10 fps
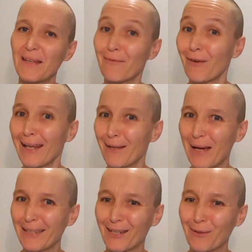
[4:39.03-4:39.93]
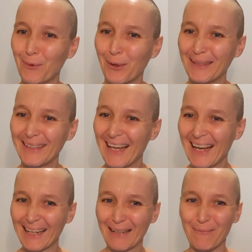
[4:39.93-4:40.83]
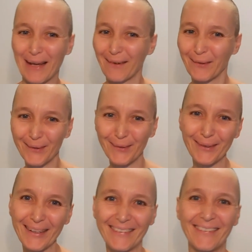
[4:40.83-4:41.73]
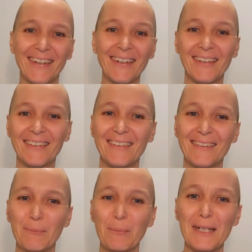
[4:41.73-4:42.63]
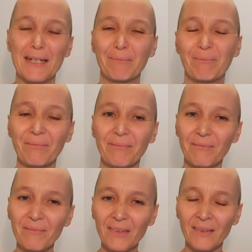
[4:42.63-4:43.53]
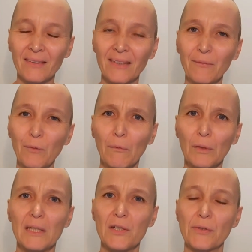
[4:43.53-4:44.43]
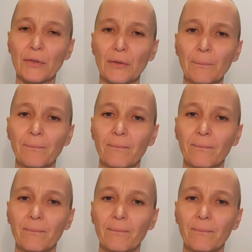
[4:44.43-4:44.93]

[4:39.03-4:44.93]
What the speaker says: If I had a magic wand and I could make all your stuckness disappear, I say, what would you do?